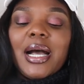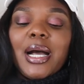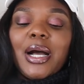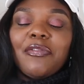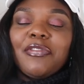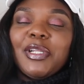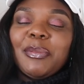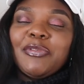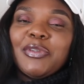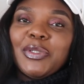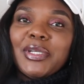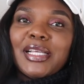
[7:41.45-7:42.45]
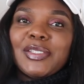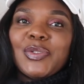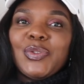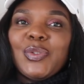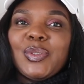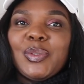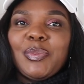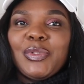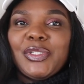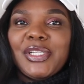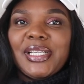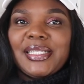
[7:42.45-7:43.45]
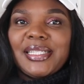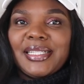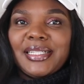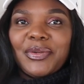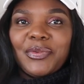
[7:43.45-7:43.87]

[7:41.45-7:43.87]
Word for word: uh, available for you guys to use to purchase in their